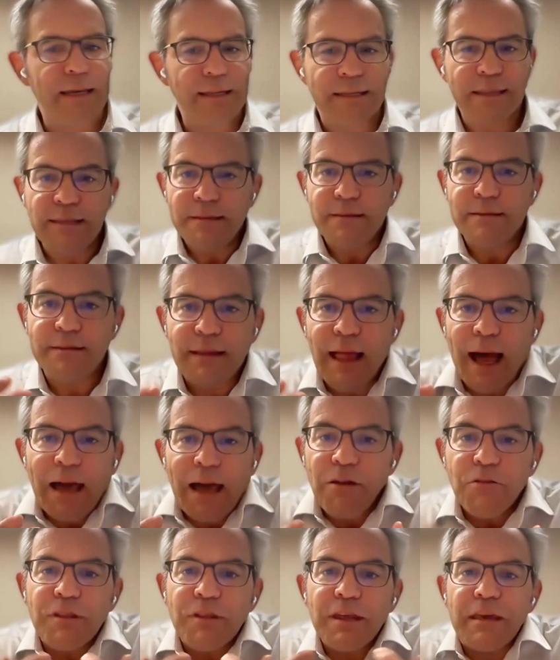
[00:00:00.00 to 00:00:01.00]
I
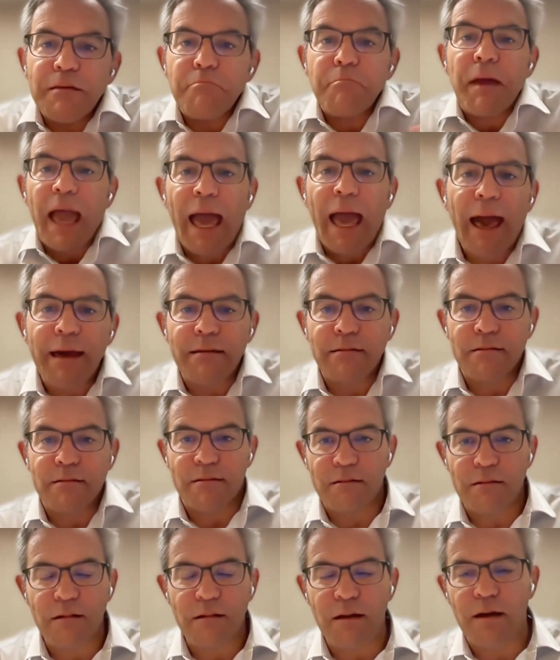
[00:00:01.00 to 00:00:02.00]
don't think it
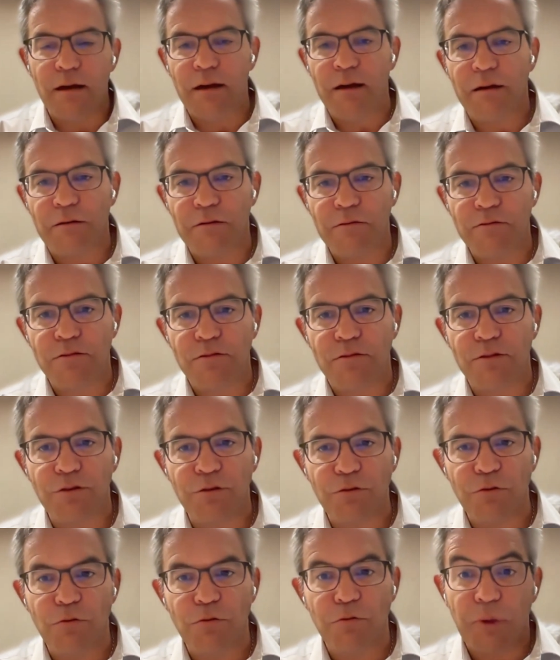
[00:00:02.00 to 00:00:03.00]
mattered
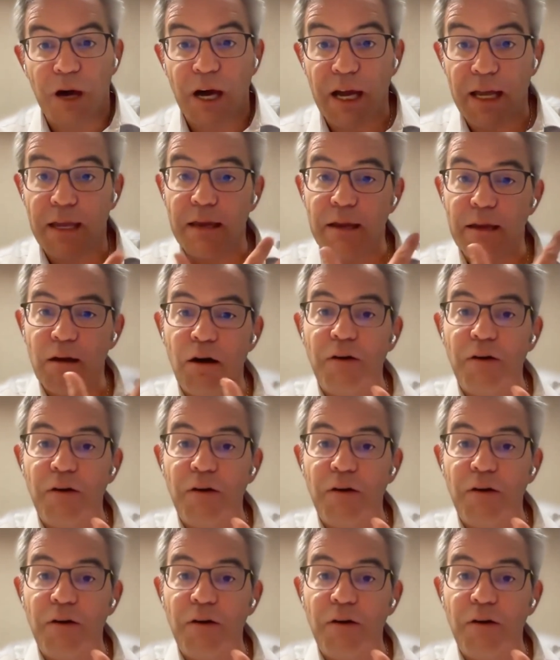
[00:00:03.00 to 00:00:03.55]
to my